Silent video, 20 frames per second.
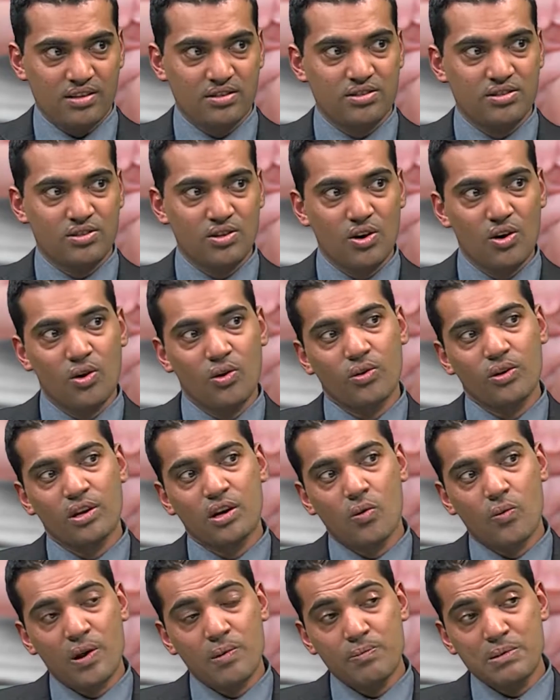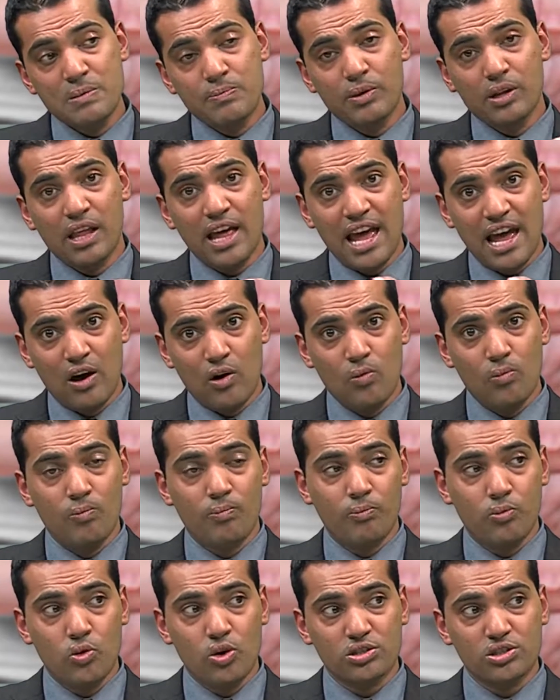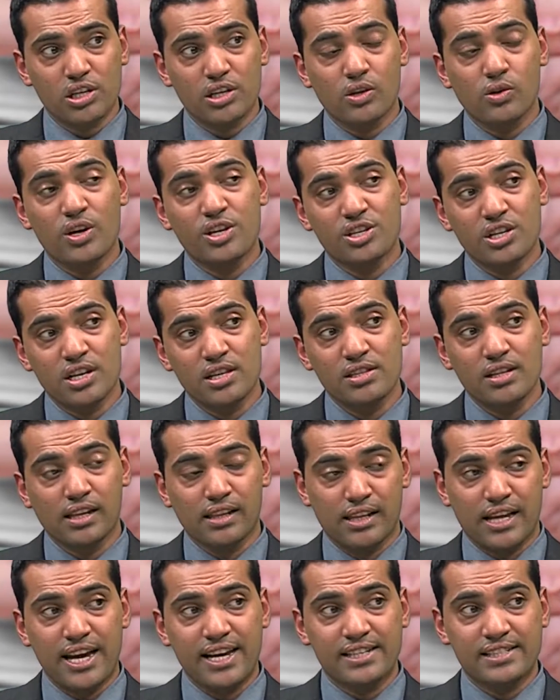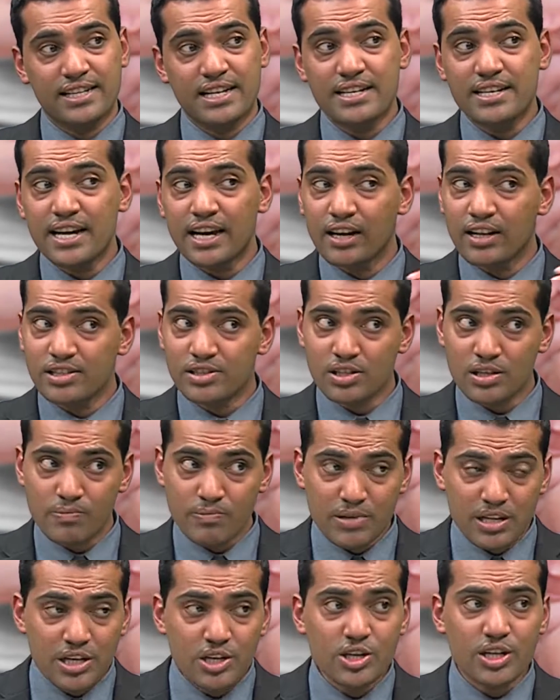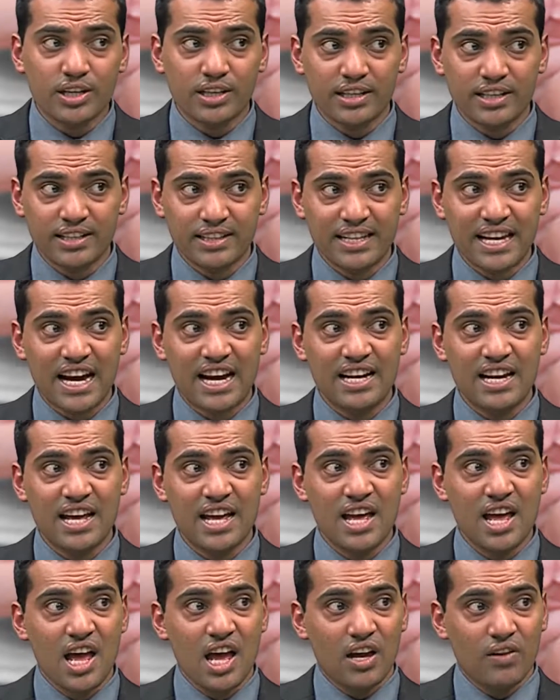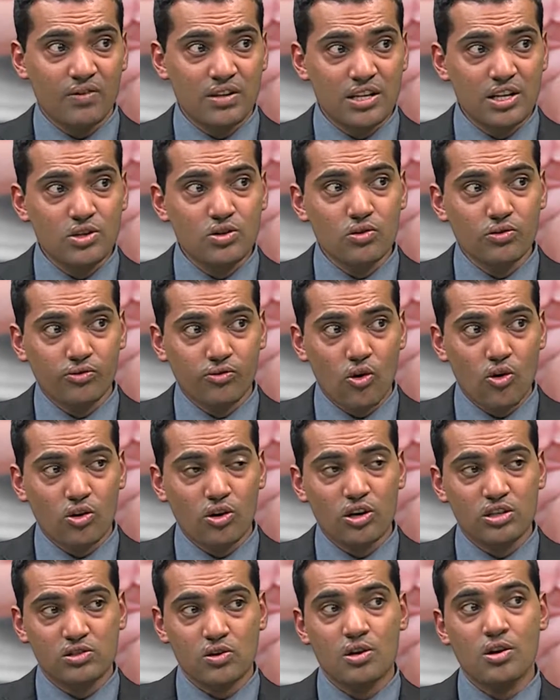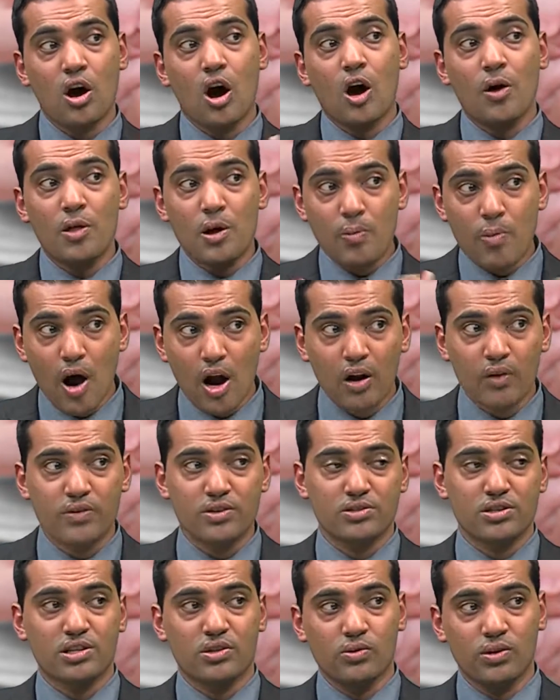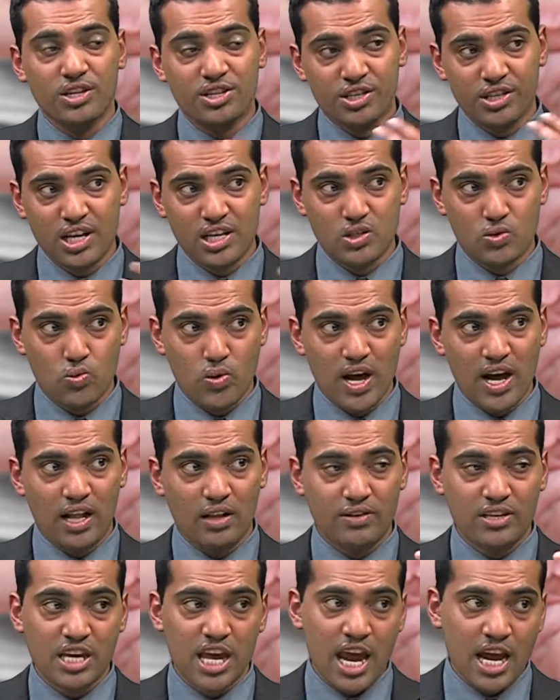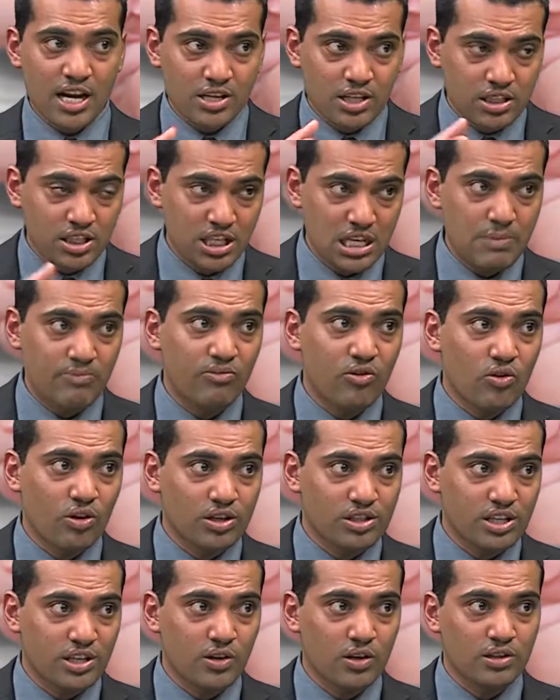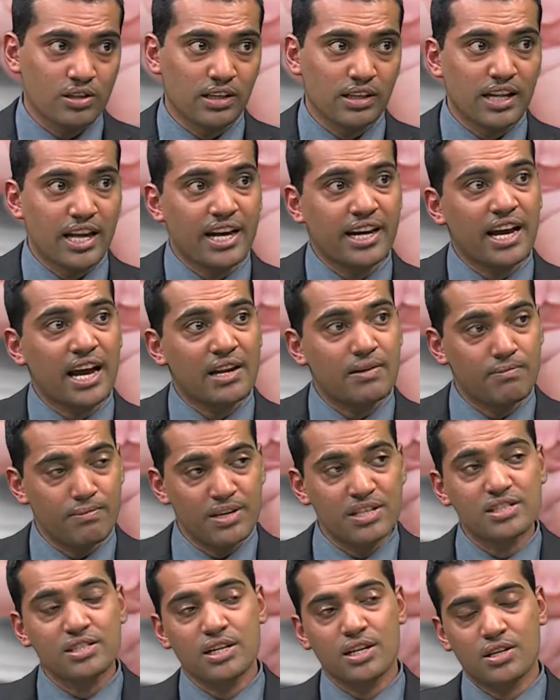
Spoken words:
So, when people have poor circulation in the legs, that tell us immediately that we need to focus on other part of the circulation as well. You can't just keep focusing on the leg and miss the